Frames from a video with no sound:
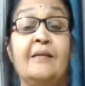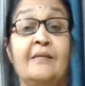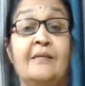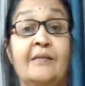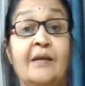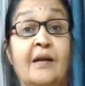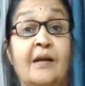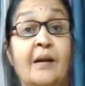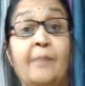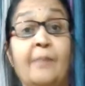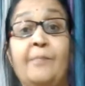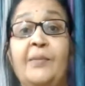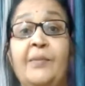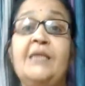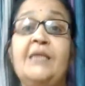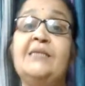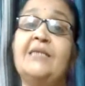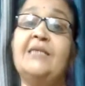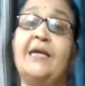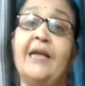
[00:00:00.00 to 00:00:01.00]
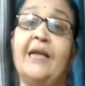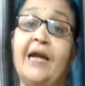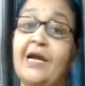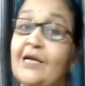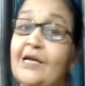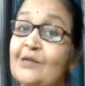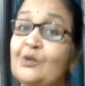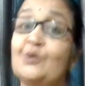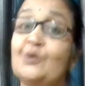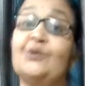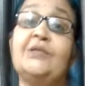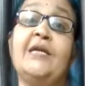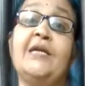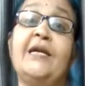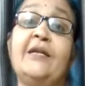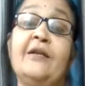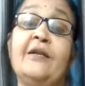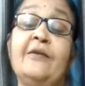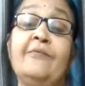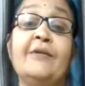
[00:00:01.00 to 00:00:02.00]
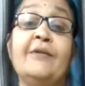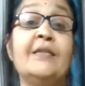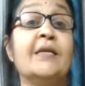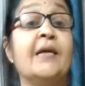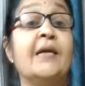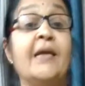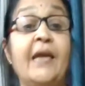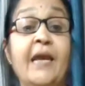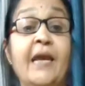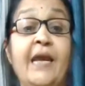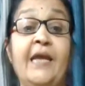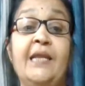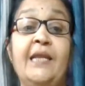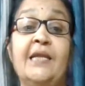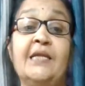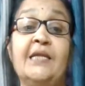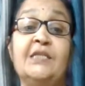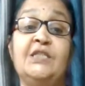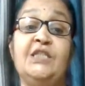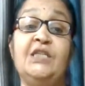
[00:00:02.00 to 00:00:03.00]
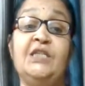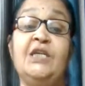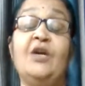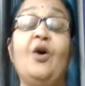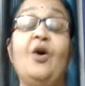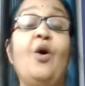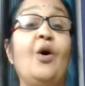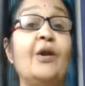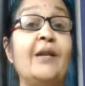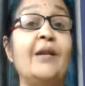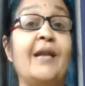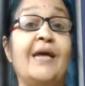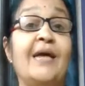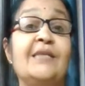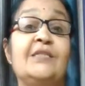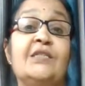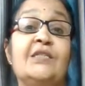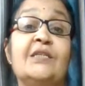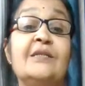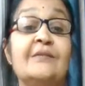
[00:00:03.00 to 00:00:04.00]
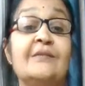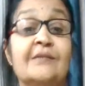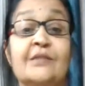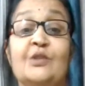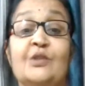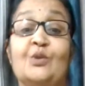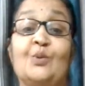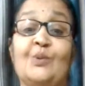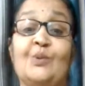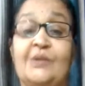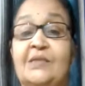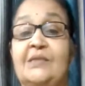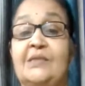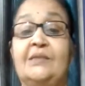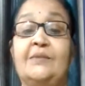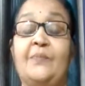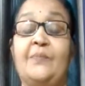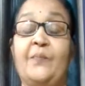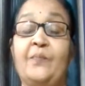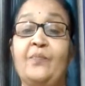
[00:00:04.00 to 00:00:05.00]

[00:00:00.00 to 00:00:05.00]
the companies are associated with energy or natural resources.